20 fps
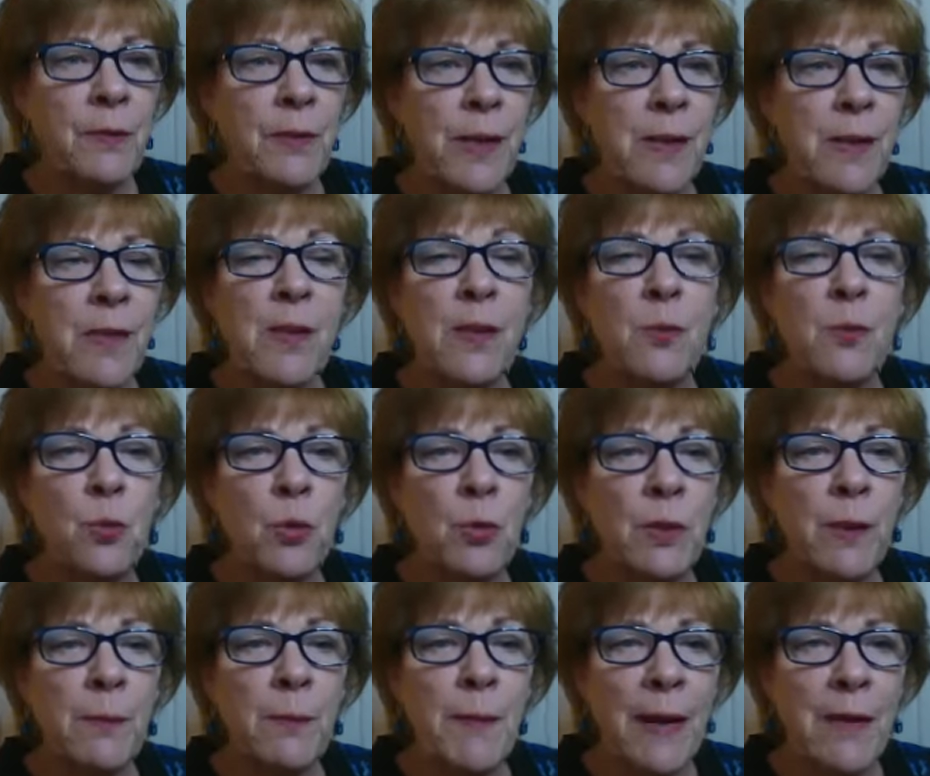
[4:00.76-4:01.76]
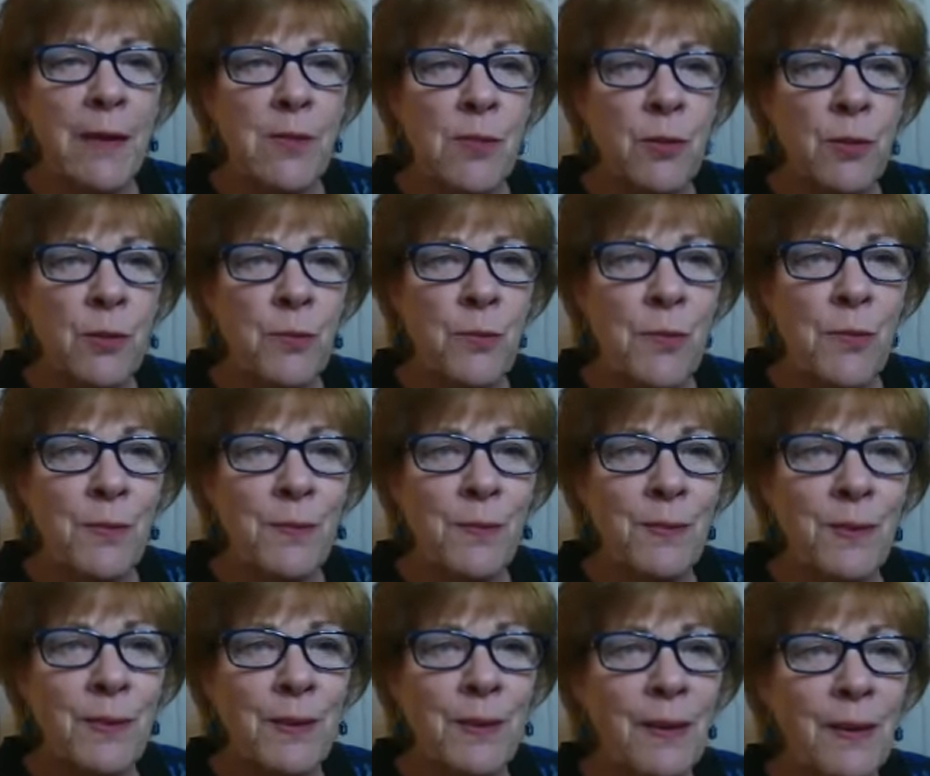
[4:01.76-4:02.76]
Dancing Woolly Masters.
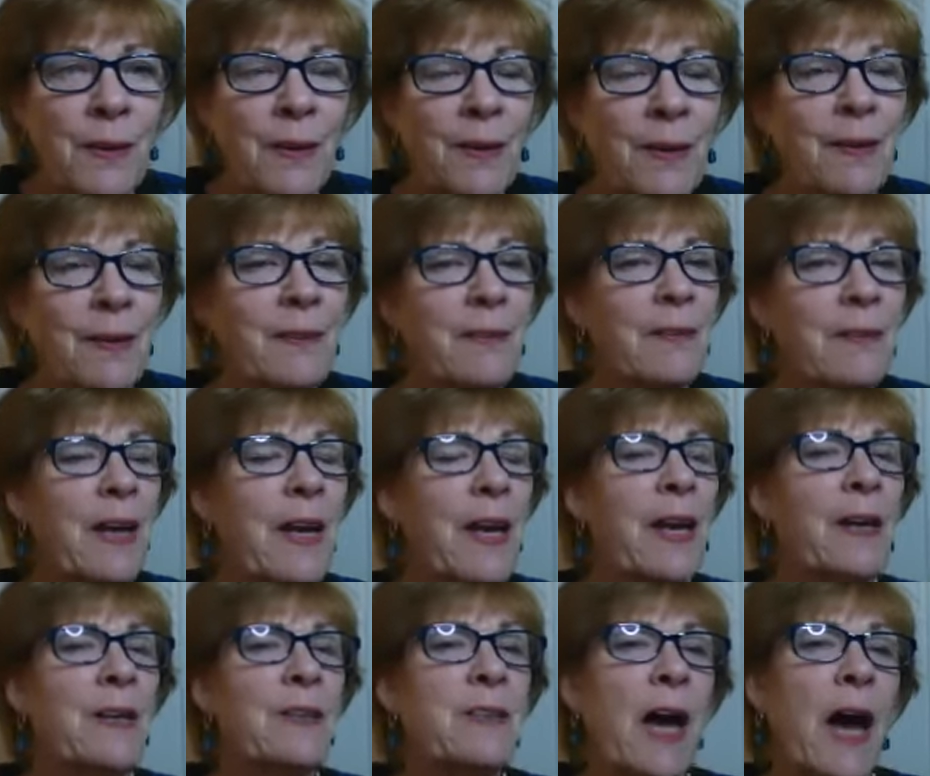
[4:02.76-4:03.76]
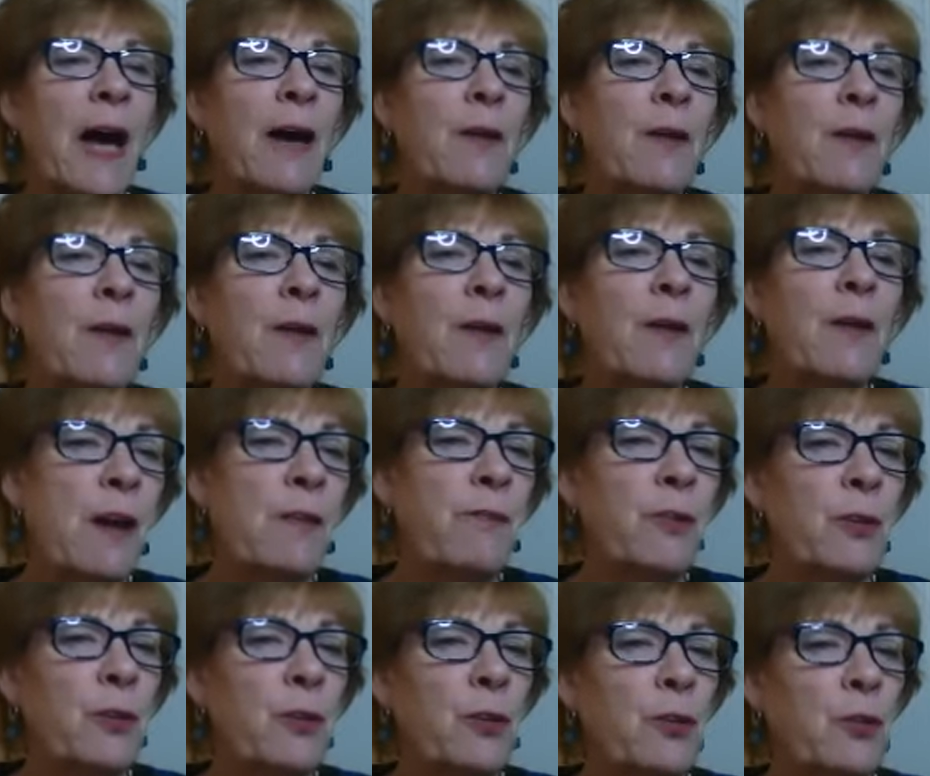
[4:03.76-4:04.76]
Mm-hmm. And I was
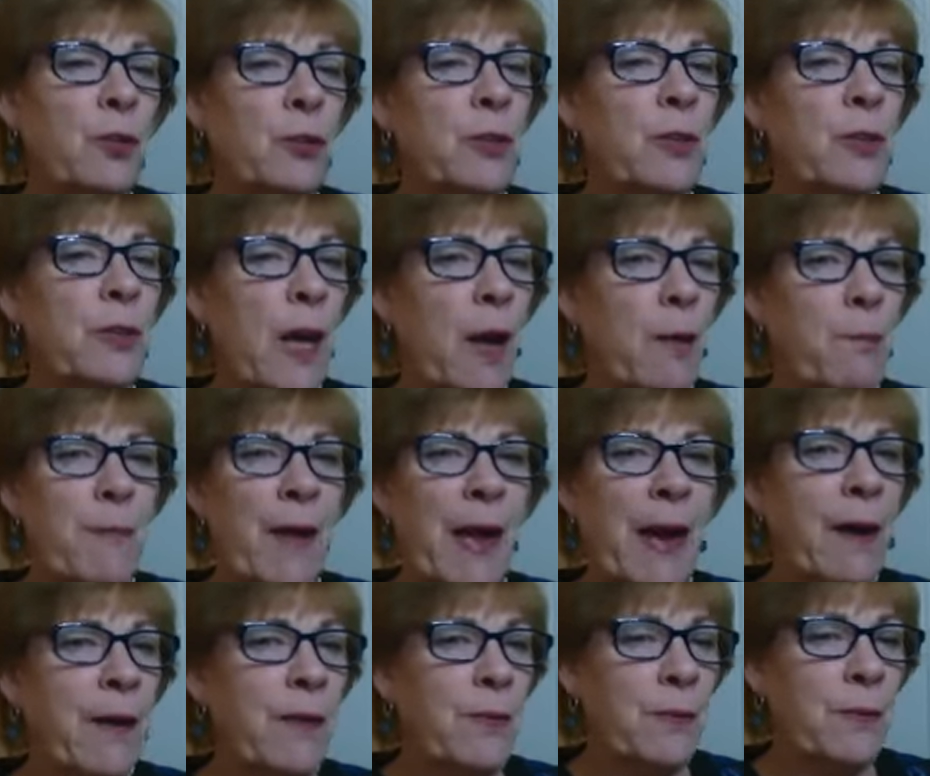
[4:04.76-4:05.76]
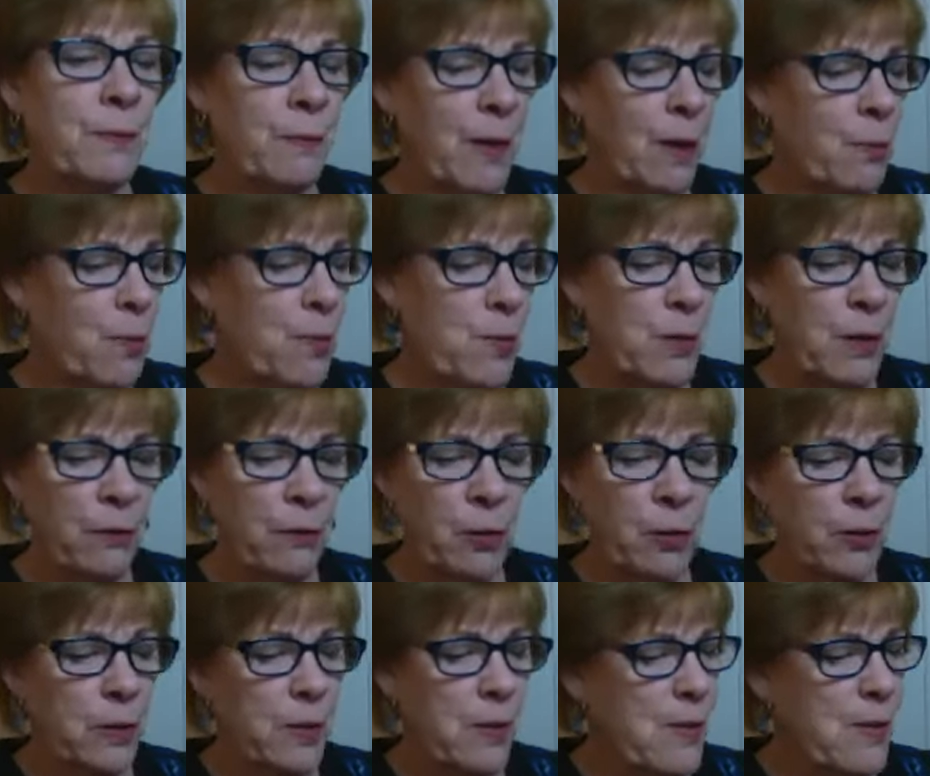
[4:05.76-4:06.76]
never good at math. I was never
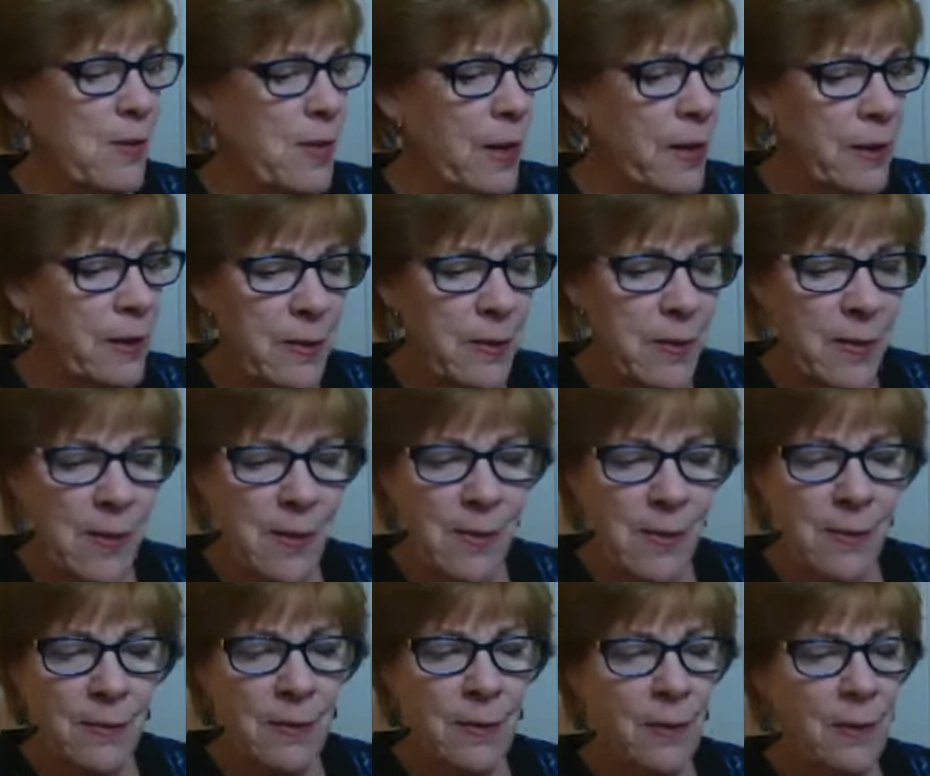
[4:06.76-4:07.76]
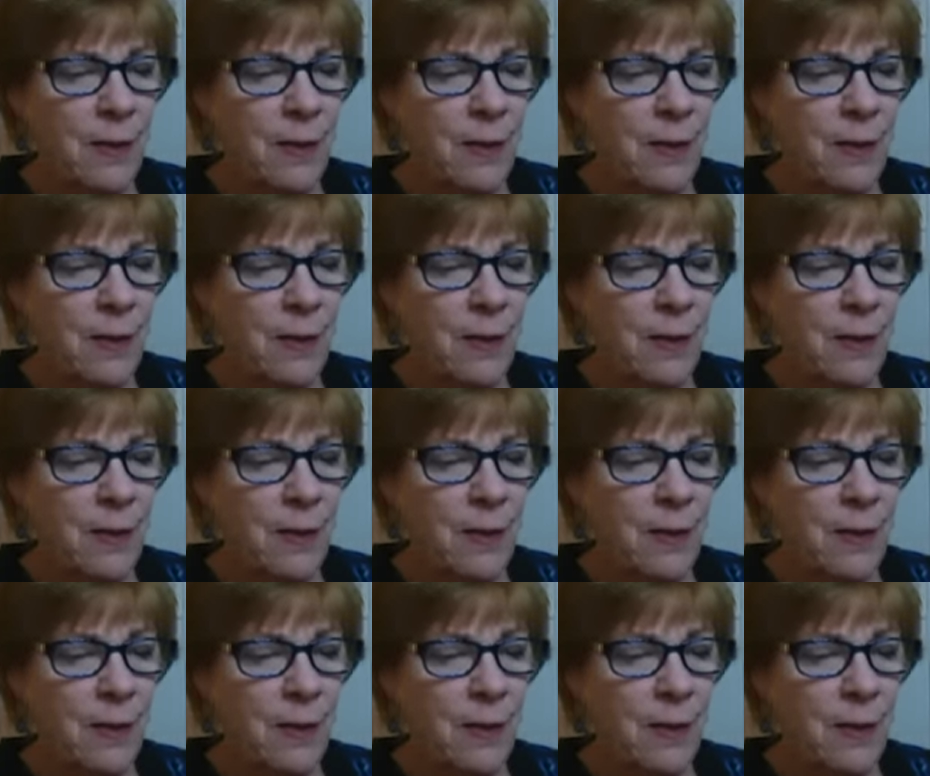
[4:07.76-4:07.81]
good at science.